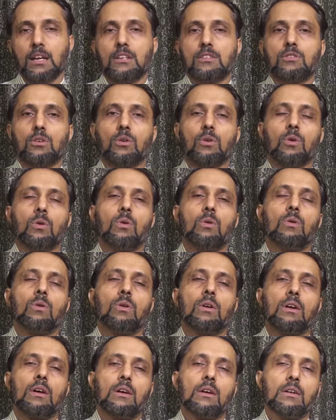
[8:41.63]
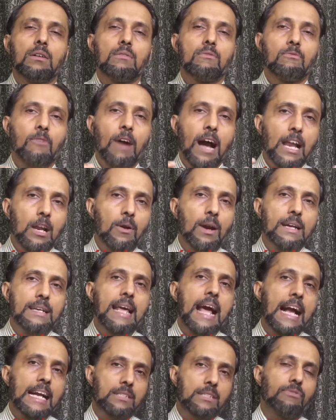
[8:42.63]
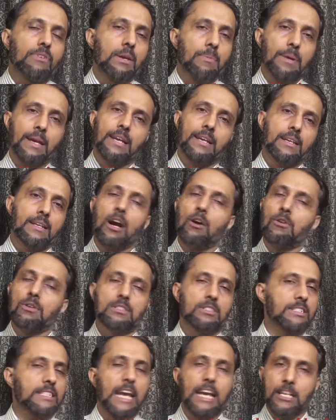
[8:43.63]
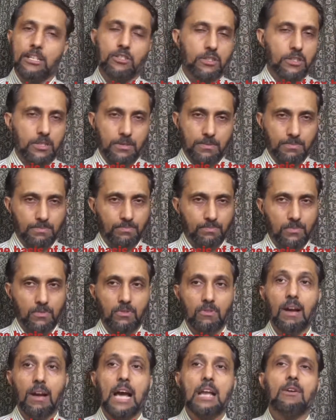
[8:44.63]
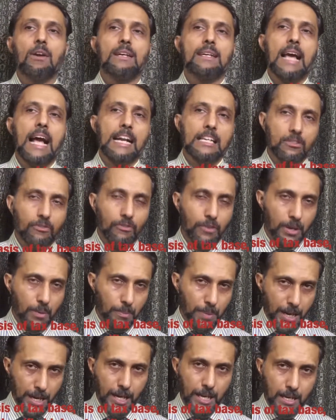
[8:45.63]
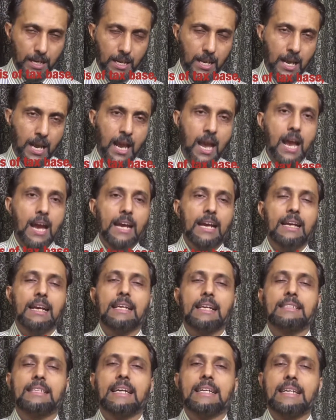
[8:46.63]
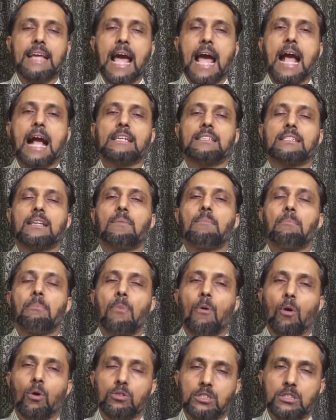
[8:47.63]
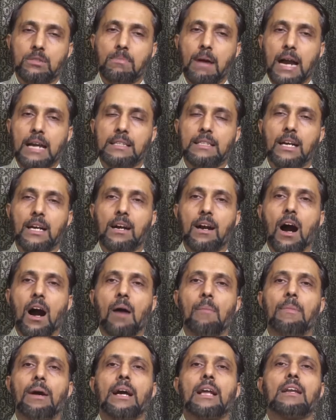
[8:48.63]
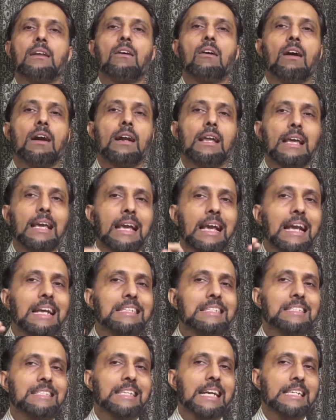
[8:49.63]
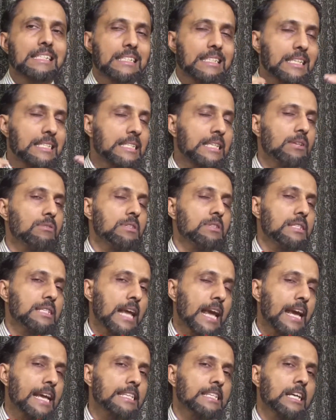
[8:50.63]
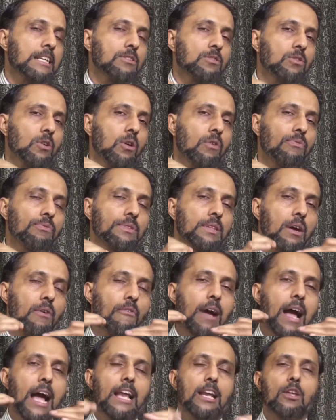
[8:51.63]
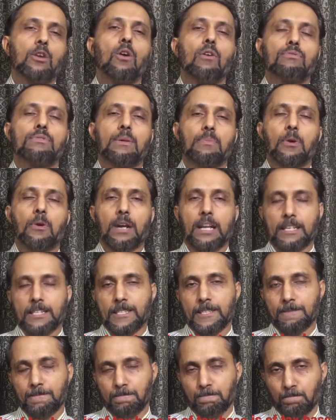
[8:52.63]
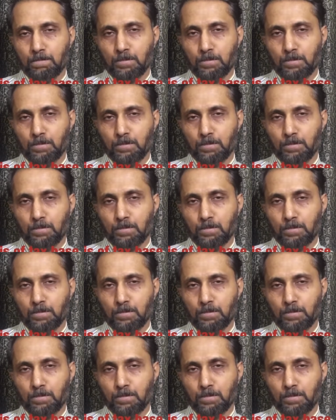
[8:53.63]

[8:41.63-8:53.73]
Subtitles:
So, value added tax we mean, now it's changed. Value added tax we mean, it is a tax imposed by the government on each successive stages of the value of the product.